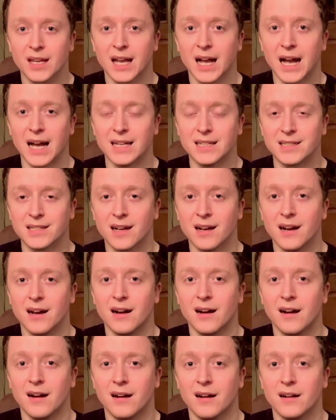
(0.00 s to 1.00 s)
And
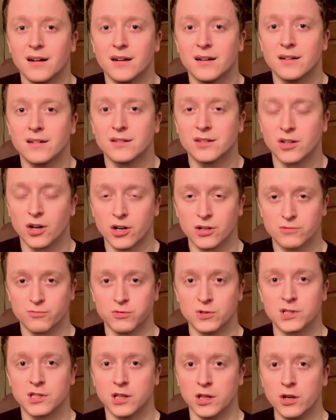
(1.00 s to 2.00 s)
God
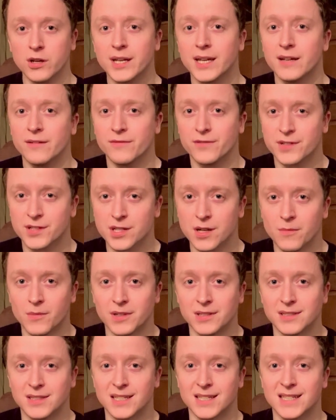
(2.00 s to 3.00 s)
was looking for
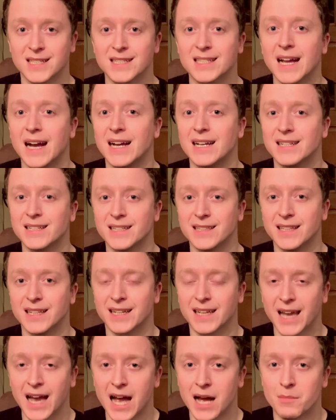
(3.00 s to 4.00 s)
someone to stand in the
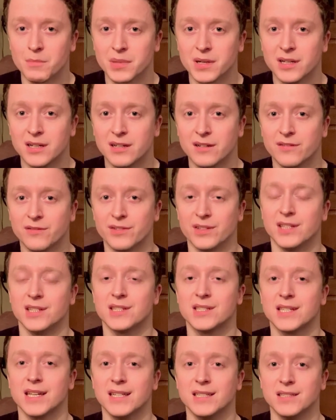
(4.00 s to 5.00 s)
gap for the
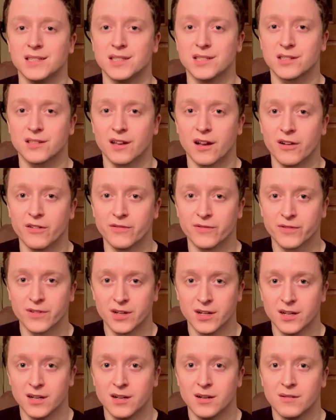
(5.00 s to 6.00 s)
sins of
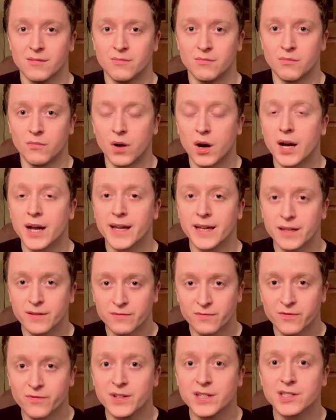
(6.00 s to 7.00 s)
my
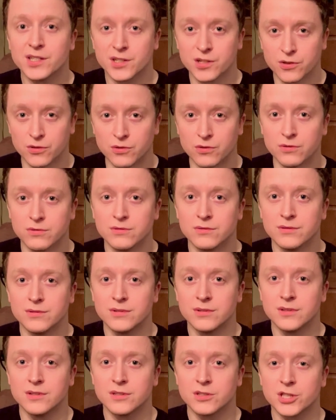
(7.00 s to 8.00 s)
physical
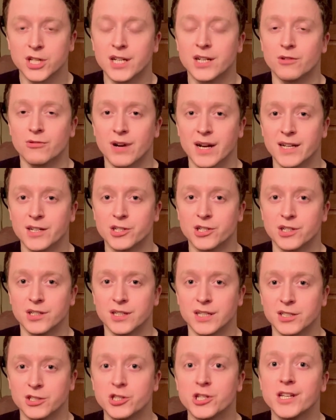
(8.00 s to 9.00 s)
generation
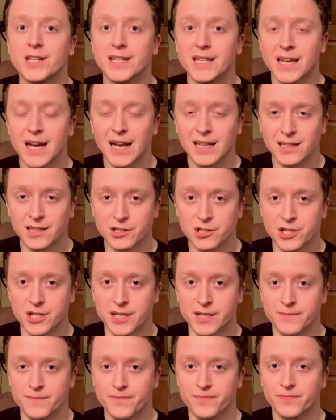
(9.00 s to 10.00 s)
and
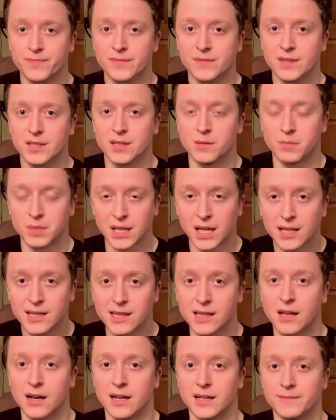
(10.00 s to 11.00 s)
genealogy, the
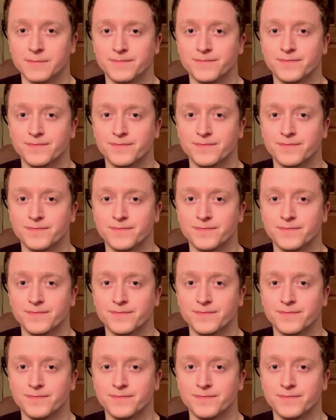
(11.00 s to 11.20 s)
bloodline.